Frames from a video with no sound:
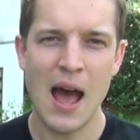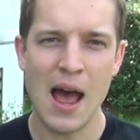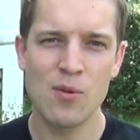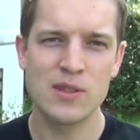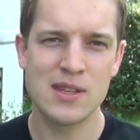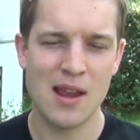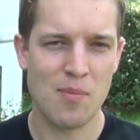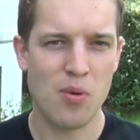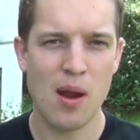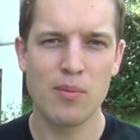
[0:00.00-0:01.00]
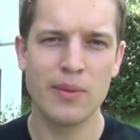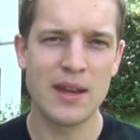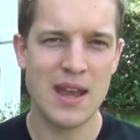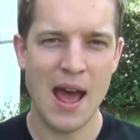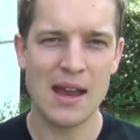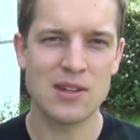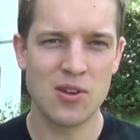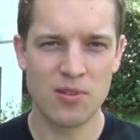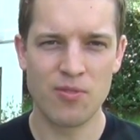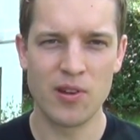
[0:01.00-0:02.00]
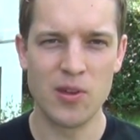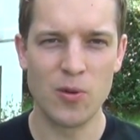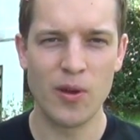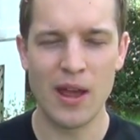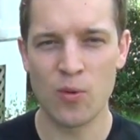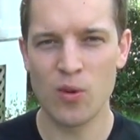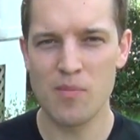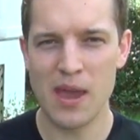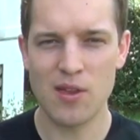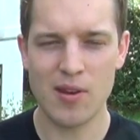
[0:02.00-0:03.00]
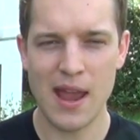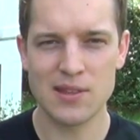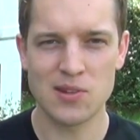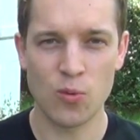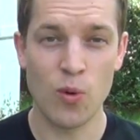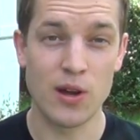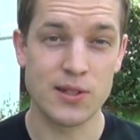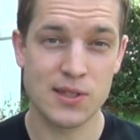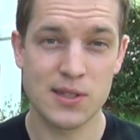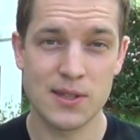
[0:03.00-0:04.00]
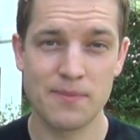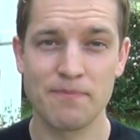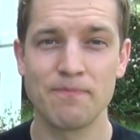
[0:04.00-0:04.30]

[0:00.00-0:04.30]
I would say are probably not good for you and will make your cancer worse.